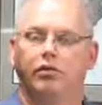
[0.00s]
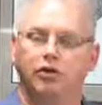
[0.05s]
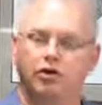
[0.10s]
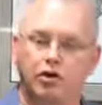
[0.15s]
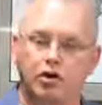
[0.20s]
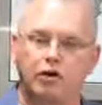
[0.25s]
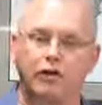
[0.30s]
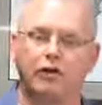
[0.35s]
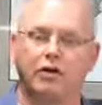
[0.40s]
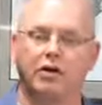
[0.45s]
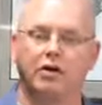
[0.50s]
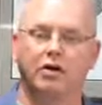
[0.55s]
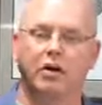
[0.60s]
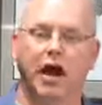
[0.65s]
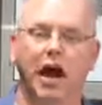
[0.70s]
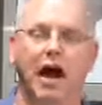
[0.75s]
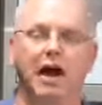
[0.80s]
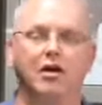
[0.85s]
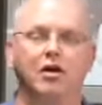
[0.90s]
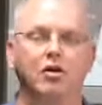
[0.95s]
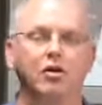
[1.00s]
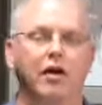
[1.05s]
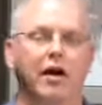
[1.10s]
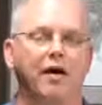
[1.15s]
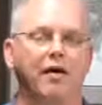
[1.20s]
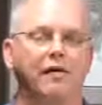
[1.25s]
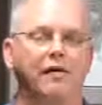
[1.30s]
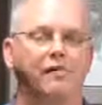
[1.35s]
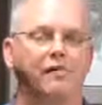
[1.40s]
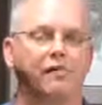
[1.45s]
Do you feel like you
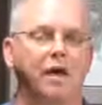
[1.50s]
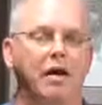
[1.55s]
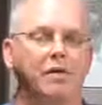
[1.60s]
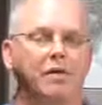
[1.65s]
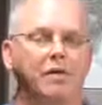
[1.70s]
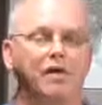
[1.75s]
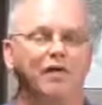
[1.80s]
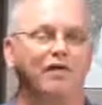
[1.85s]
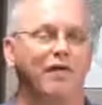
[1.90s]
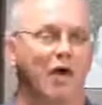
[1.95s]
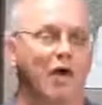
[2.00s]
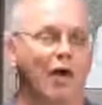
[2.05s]
have maybe